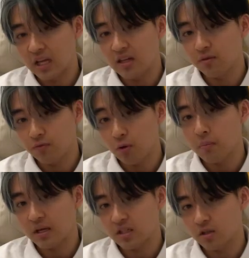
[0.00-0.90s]
taken from
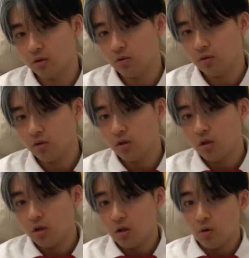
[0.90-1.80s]
Mexico
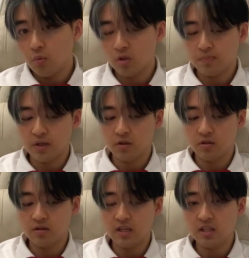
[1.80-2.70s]
was
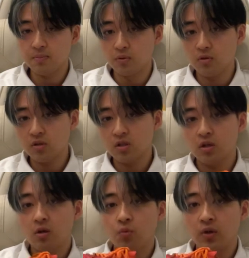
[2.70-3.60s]
because these boots
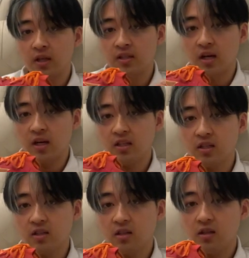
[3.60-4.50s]
were designed
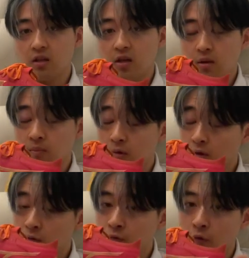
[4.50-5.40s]

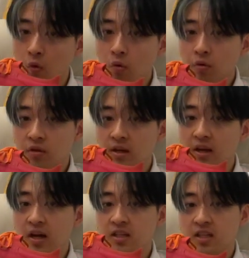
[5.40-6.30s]
for the
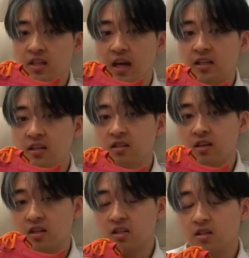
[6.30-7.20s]

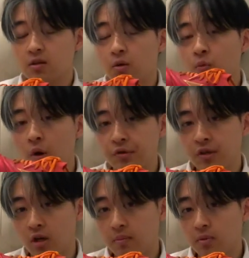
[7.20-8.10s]
1986 World
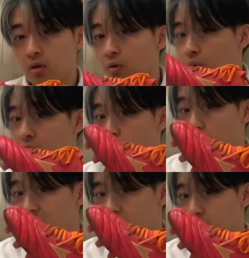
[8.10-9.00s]
Cup, which
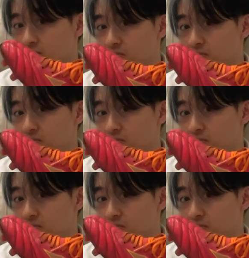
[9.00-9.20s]
was,